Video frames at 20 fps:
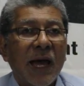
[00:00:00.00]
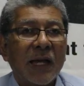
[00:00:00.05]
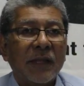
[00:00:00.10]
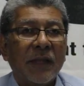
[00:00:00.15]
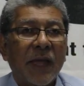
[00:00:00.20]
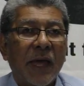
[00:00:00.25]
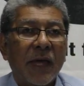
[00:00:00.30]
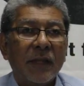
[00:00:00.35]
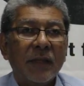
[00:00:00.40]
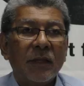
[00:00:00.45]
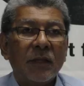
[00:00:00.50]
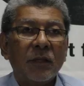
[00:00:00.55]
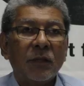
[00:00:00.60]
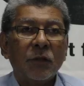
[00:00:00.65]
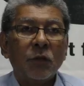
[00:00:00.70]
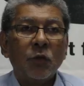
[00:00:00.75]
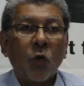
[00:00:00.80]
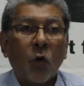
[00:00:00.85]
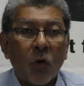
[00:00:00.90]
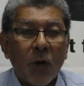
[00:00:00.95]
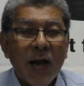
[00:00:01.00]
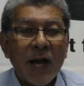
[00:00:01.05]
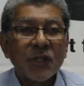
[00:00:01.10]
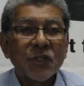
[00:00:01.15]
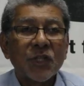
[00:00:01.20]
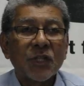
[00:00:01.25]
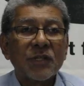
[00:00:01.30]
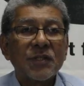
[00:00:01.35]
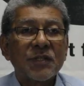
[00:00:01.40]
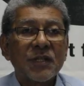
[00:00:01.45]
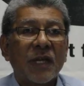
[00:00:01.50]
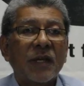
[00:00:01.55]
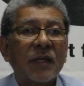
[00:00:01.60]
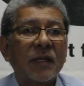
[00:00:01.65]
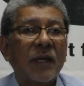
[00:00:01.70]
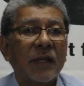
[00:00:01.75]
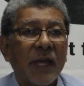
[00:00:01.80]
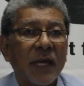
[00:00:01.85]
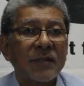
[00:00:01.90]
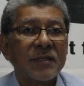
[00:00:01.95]
and then no action is
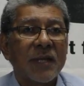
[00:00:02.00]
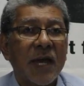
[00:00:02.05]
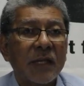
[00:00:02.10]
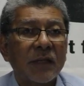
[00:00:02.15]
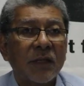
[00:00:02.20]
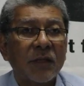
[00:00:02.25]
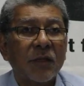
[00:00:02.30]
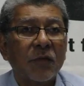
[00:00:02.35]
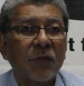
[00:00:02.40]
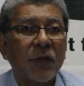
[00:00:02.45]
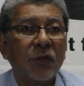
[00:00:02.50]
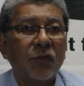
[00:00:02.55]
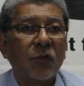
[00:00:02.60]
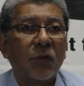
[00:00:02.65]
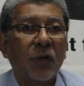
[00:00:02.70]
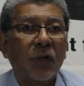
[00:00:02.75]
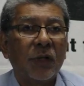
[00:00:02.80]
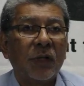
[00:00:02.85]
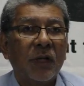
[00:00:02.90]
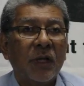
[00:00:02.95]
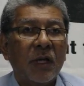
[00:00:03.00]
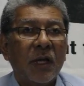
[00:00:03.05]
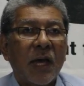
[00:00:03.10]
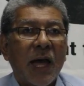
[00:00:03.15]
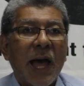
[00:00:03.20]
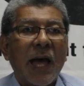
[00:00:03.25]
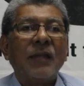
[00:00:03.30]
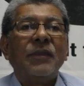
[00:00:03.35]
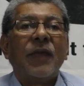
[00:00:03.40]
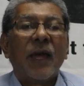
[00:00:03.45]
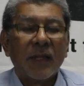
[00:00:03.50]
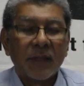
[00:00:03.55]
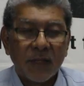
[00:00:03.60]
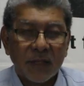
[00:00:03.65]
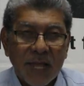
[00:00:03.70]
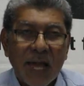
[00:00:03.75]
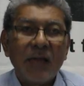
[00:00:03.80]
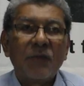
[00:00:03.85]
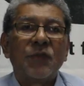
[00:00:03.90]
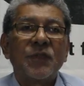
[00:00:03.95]
taken against that individual, and then
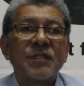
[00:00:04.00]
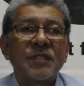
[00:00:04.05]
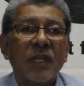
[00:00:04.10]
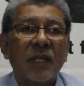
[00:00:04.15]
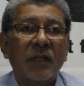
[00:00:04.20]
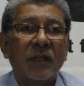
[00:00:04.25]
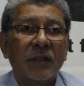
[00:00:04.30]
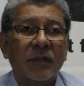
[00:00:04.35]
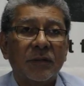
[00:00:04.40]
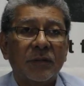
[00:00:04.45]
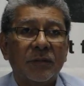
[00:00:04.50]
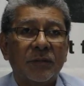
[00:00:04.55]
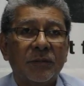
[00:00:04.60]
the life is taken.